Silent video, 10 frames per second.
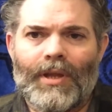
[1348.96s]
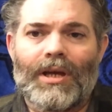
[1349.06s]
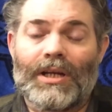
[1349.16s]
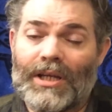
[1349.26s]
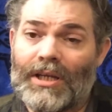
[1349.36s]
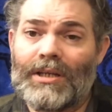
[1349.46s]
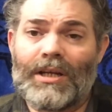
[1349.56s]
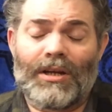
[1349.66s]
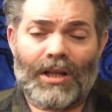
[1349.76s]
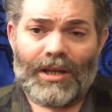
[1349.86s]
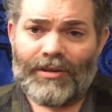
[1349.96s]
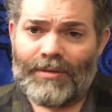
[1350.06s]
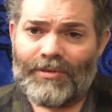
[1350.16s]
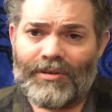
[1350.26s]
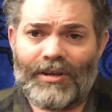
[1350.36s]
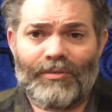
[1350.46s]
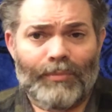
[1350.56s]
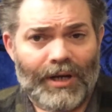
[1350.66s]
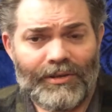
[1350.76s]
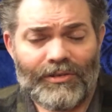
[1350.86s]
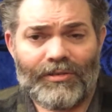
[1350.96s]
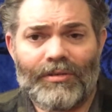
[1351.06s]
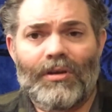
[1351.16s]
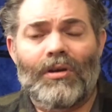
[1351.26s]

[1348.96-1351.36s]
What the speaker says: Again, a lot of times it takes months.